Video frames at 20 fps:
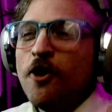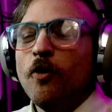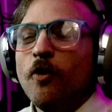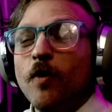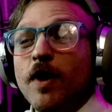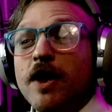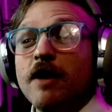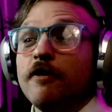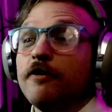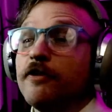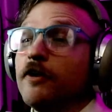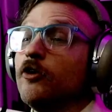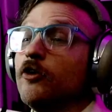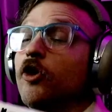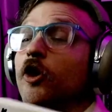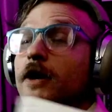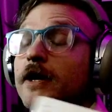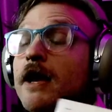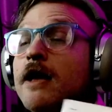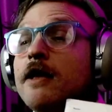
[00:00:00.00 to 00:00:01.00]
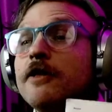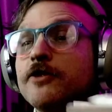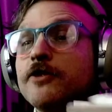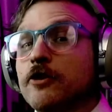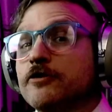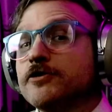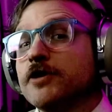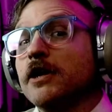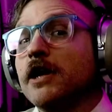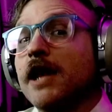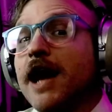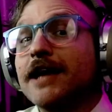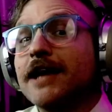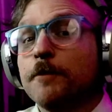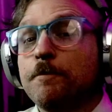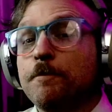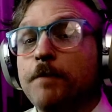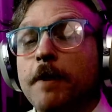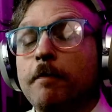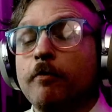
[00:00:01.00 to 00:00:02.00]
we Look, there's a lot
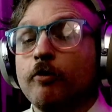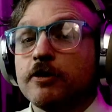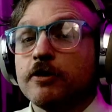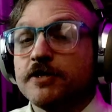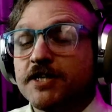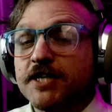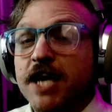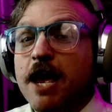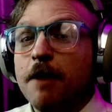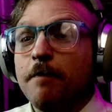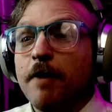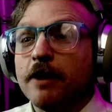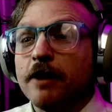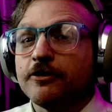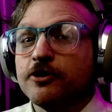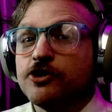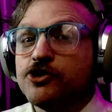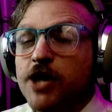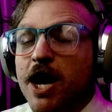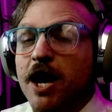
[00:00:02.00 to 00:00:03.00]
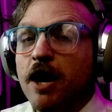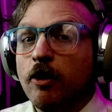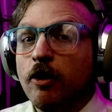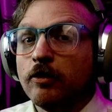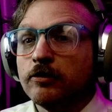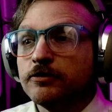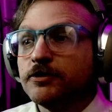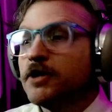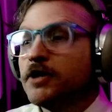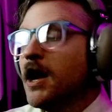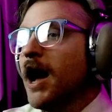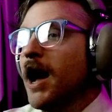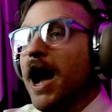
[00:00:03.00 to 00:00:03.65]
that people could say about the Jehos.